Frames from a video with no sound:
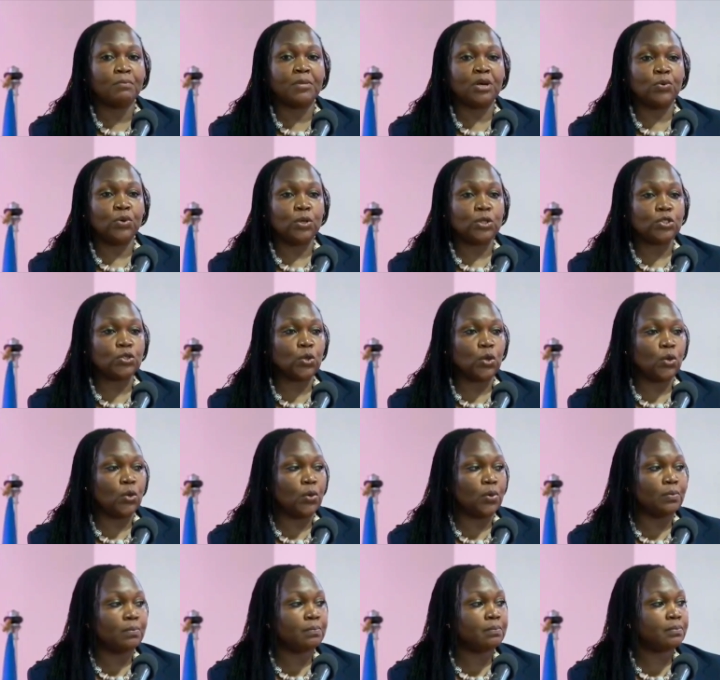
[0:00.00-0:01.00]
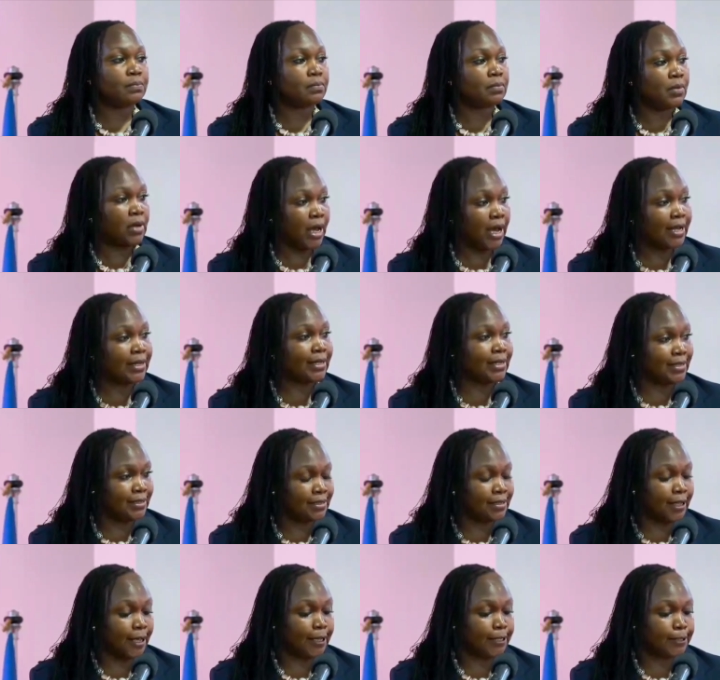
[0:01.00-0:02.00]
but we also had
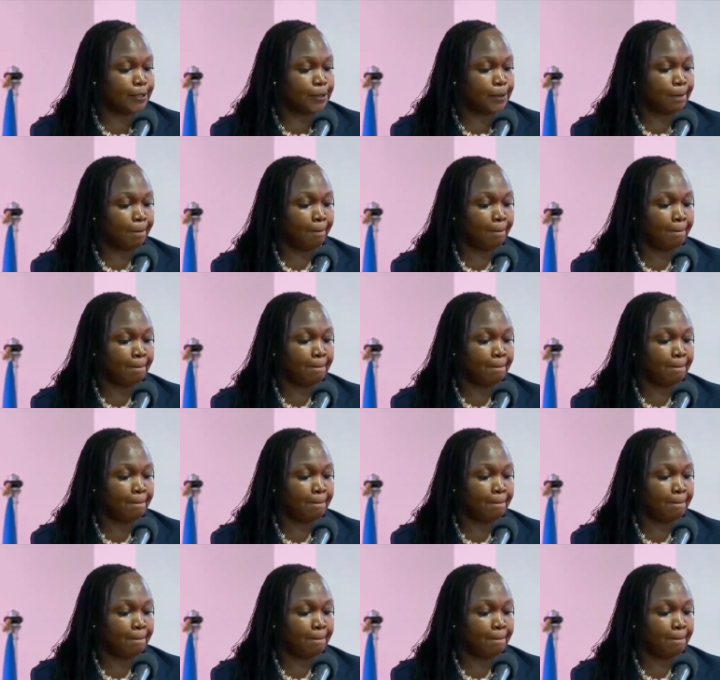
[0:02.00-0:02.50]
insights